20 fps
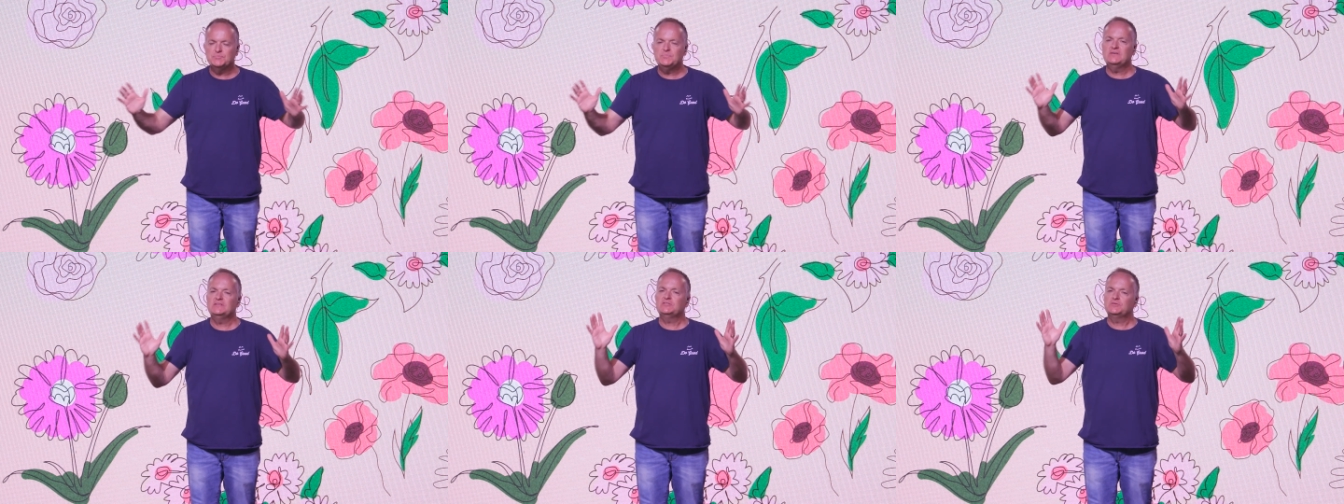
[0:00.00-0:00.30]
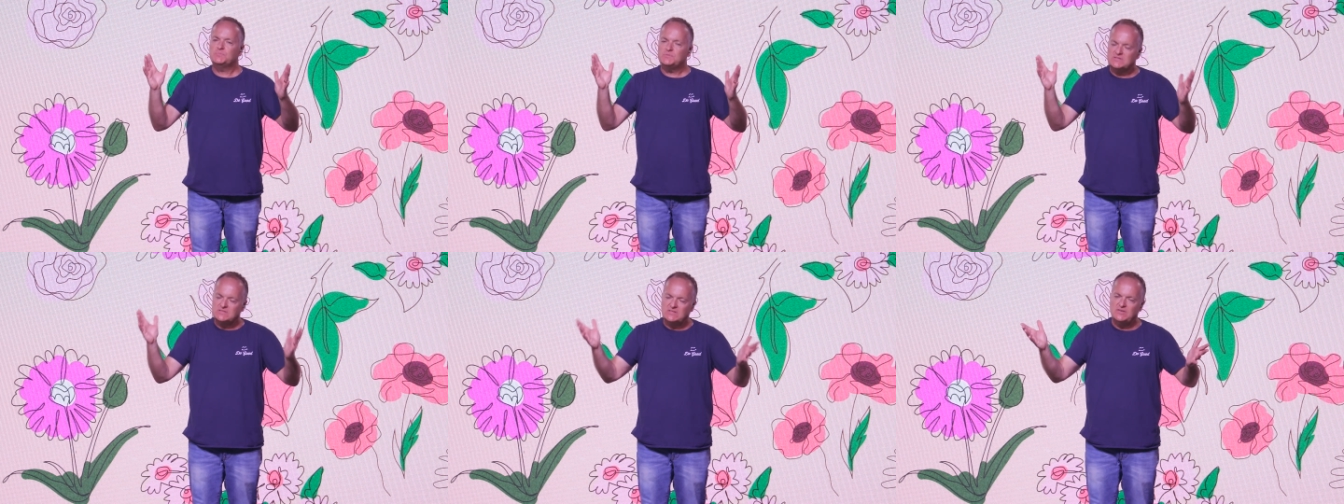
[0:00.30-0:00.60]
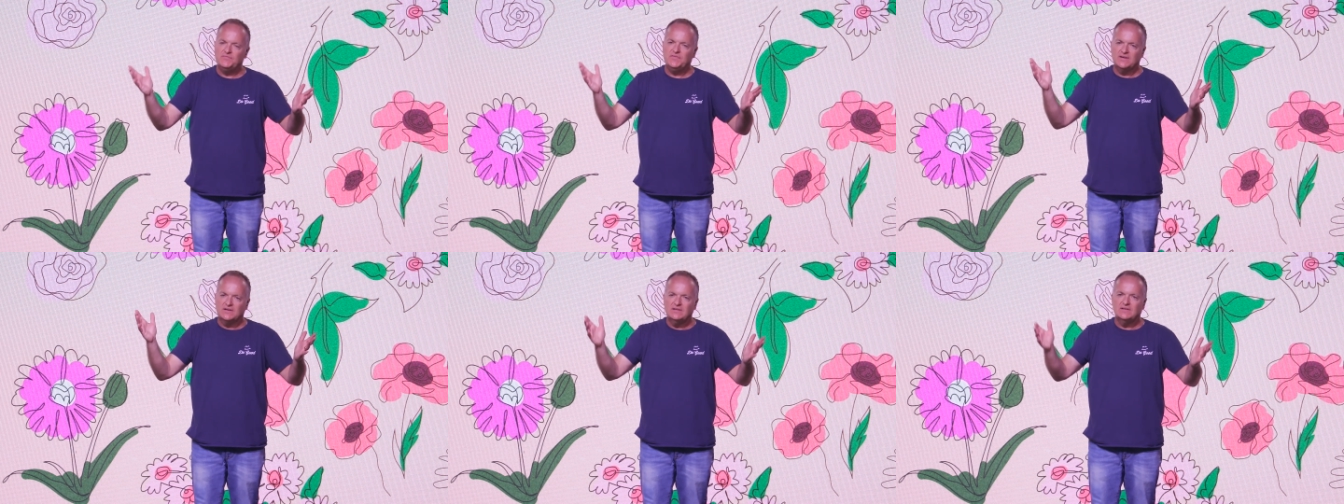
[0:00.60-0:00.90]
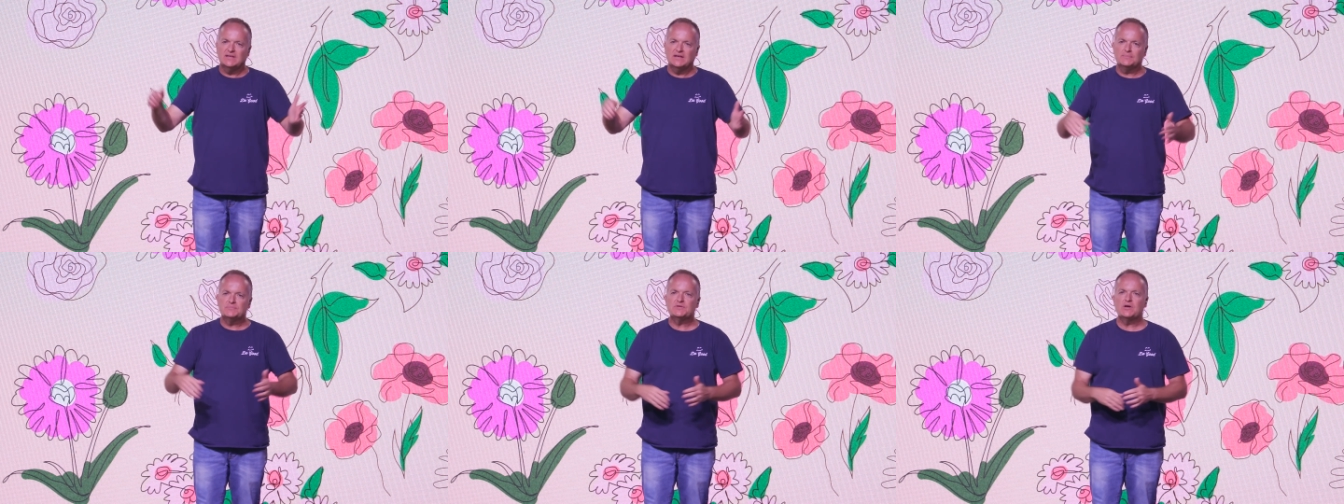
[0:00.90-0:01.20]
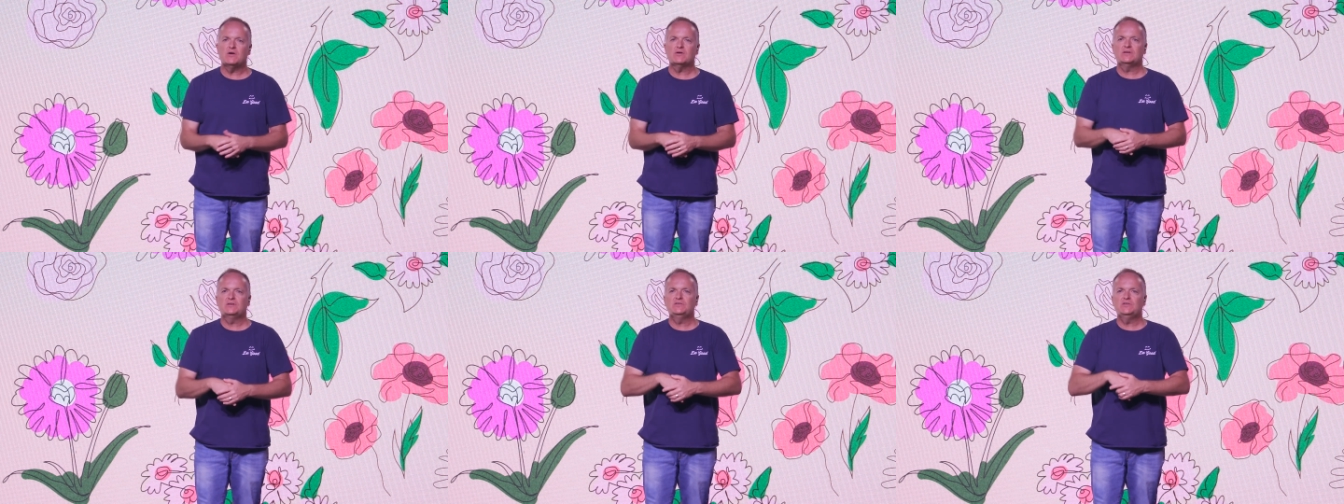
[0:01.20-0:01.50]
but specifically, I'm
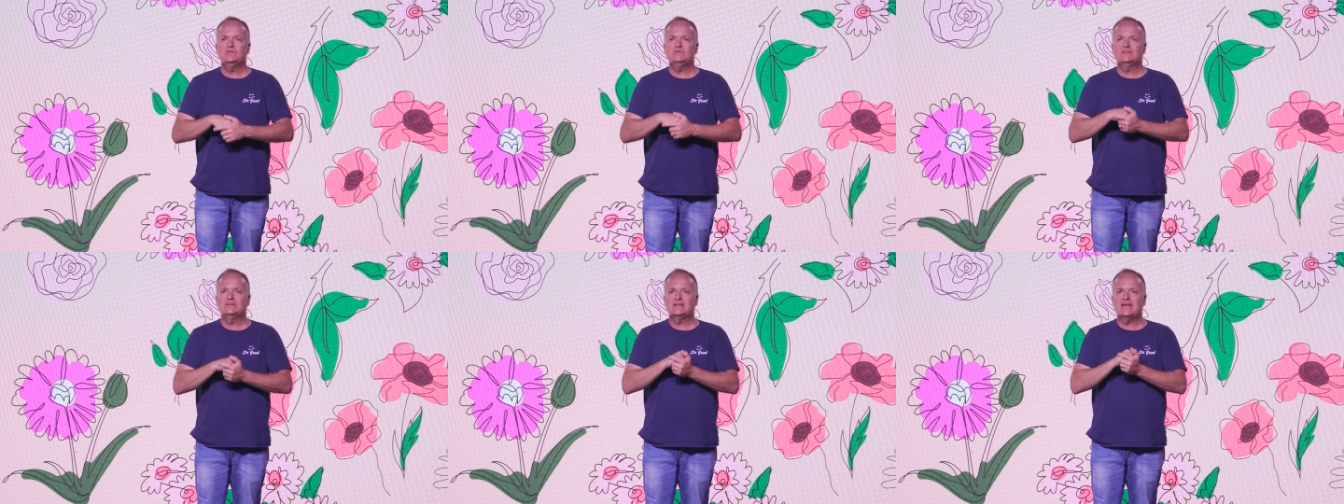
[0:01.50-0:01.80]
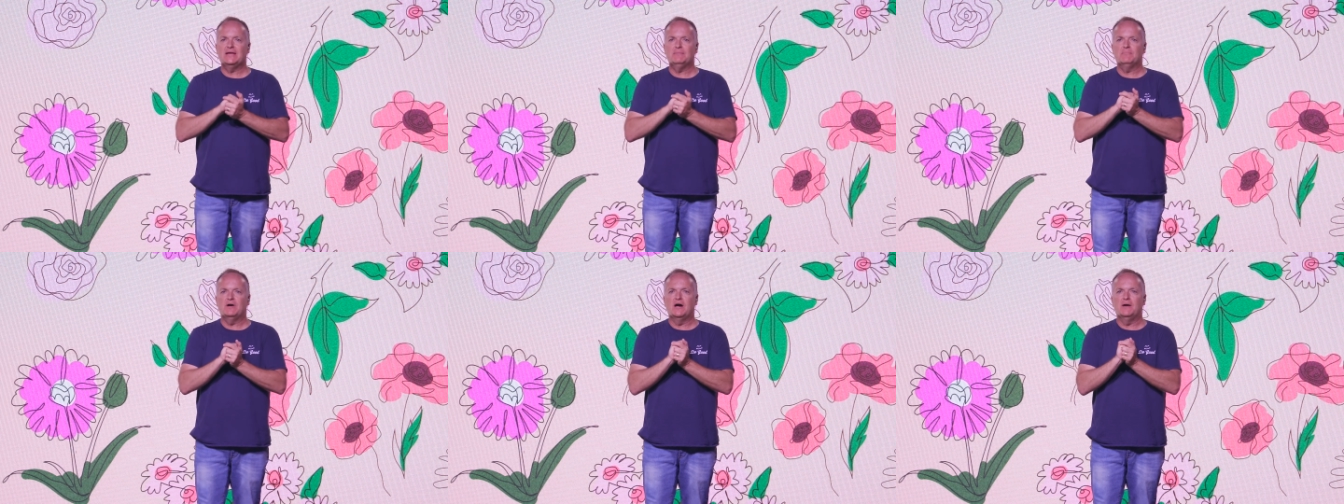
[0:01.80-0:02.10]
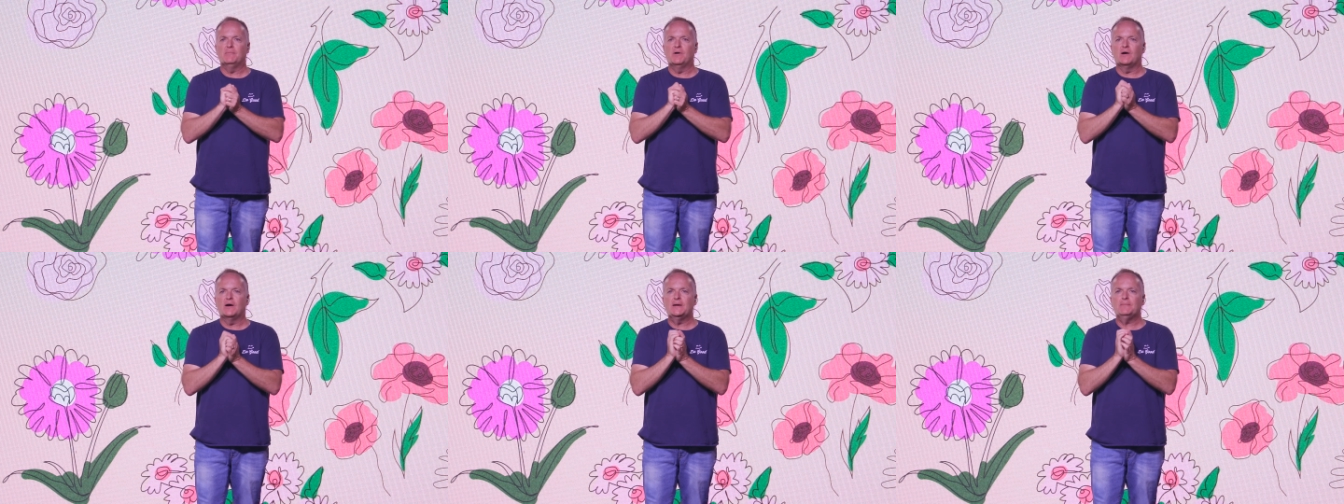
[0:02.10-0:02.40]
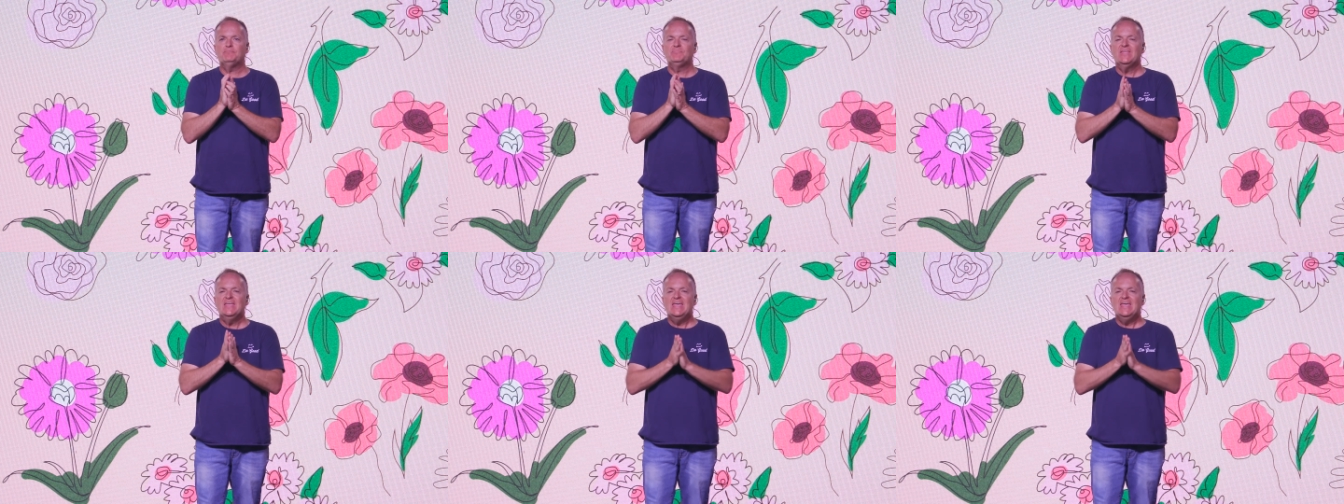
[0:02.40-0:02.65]
talking to you today, mom, all right?